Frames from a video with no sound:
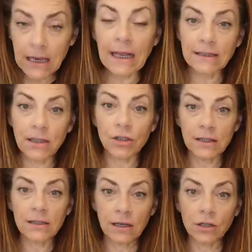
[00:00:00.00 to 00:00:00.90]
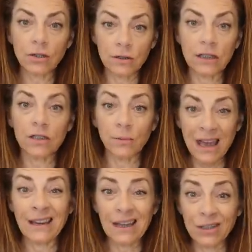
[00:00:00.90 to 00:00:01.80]
gets ingested into your system
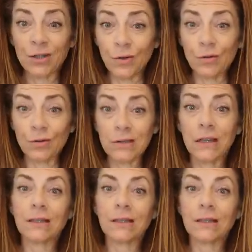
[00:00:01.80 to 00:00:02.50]
and gets used